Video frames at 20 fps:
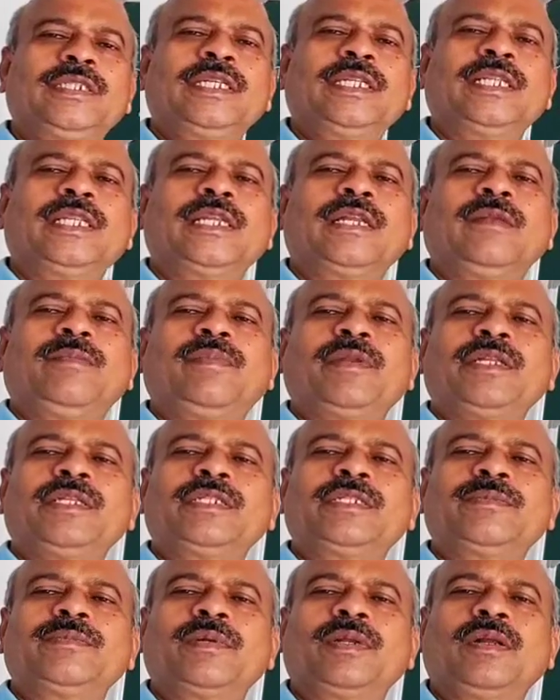general
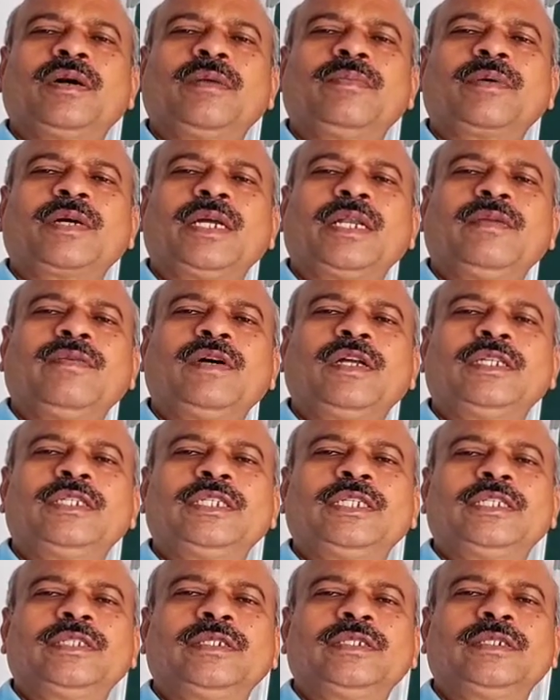principle of
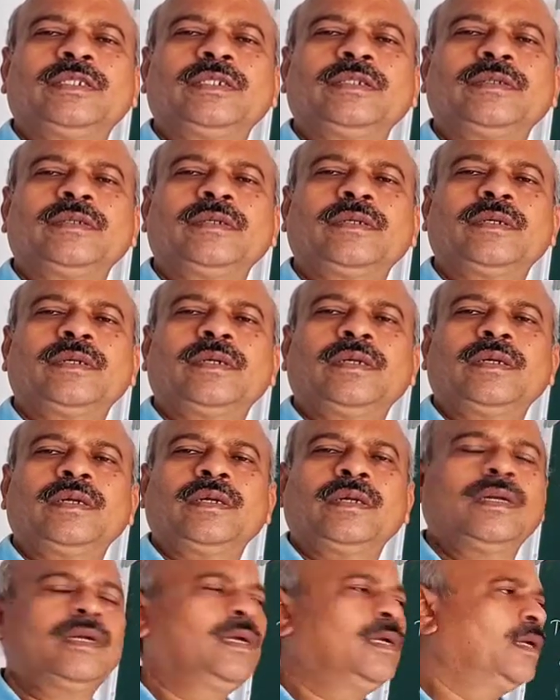convergence.
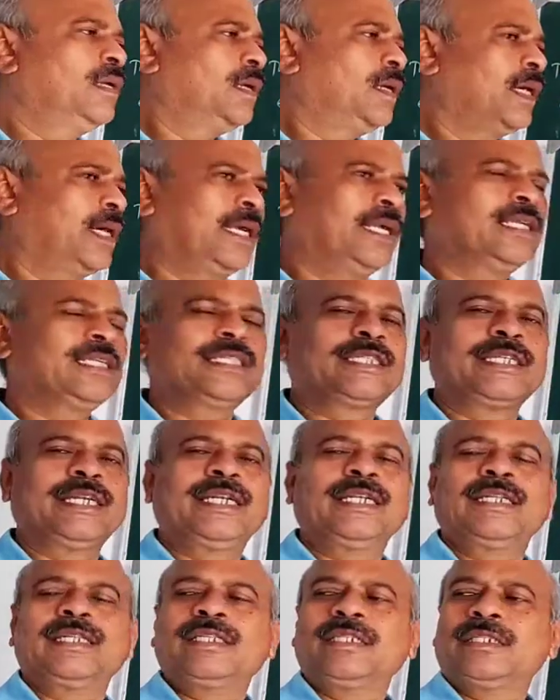
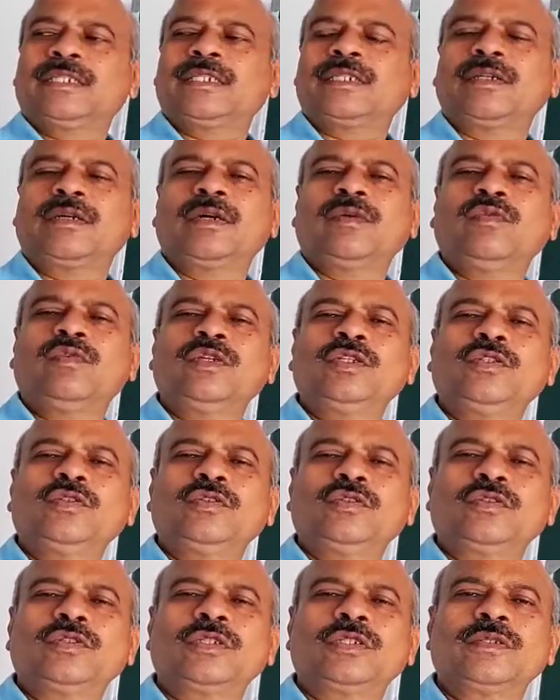Understand this we
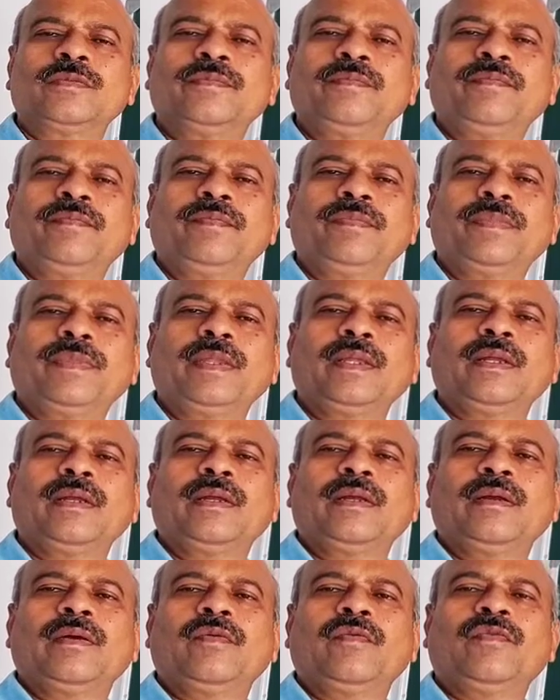use
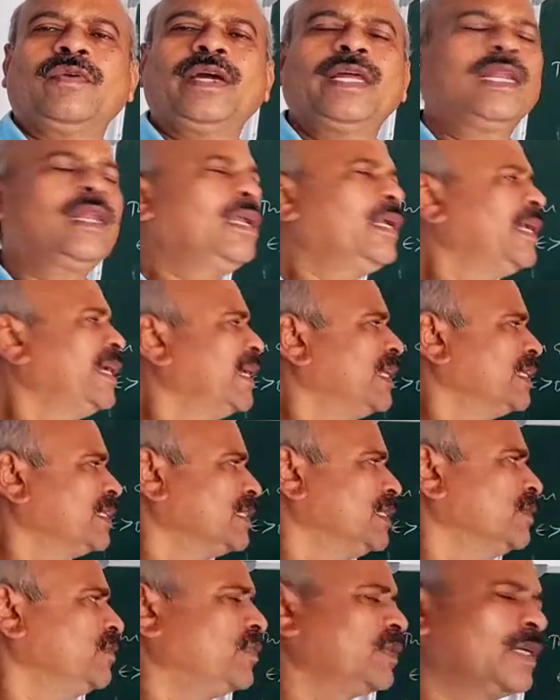when it
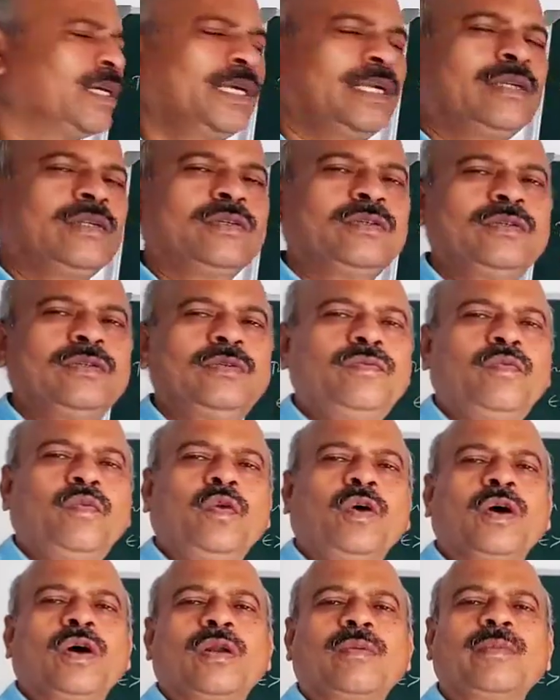is difficult to
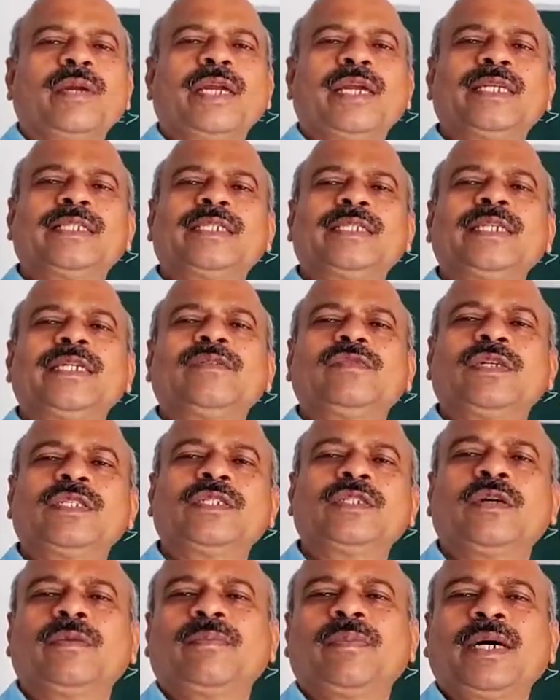form a
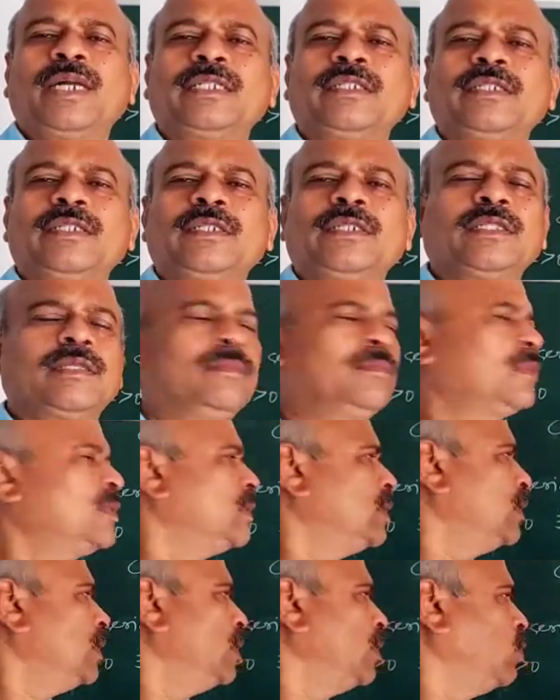sequence of partial
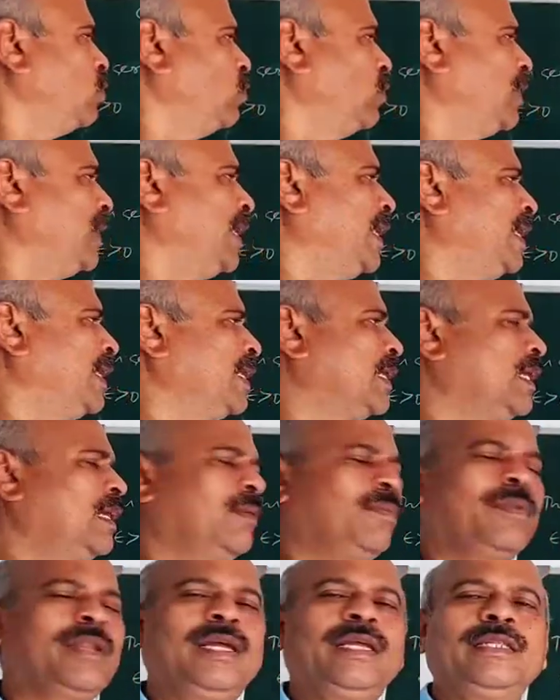sums. We directly
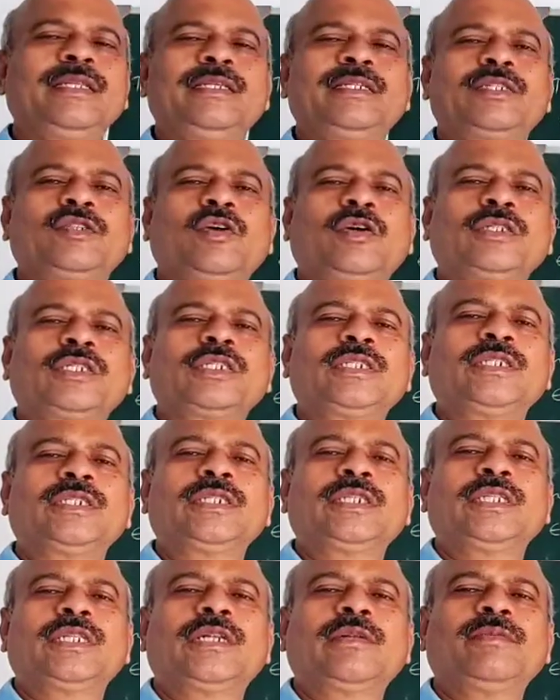apply this Cauchy's
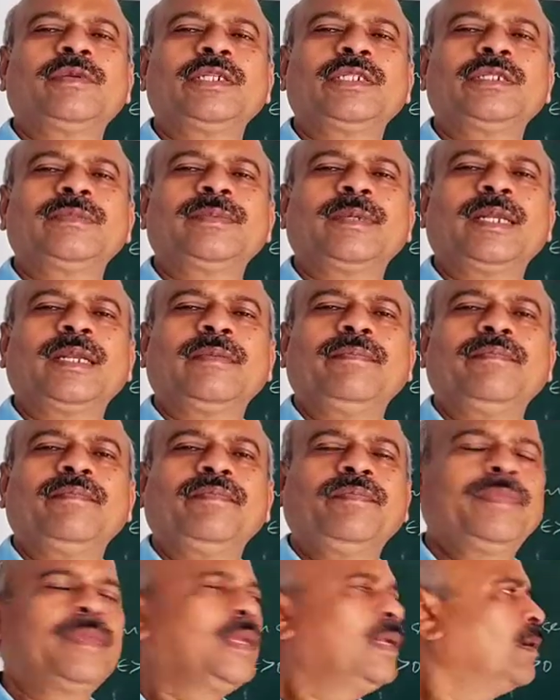general principle.
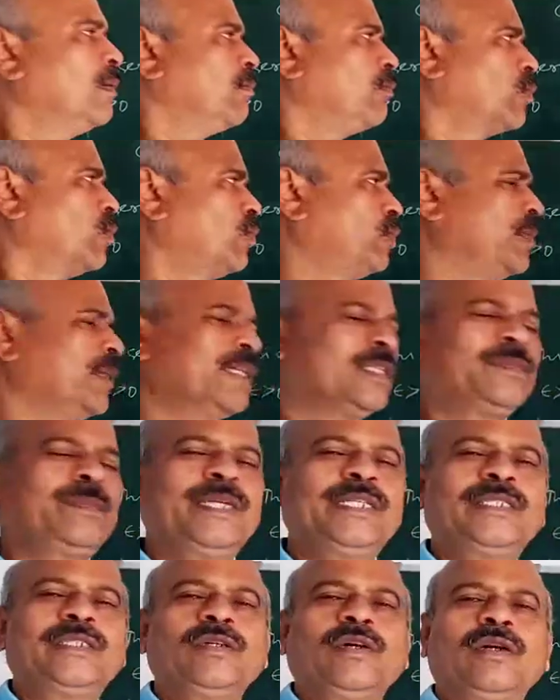Proof is
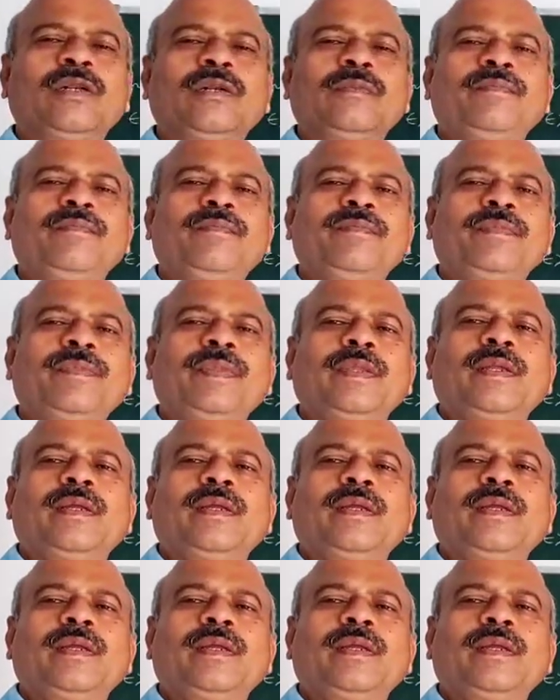based on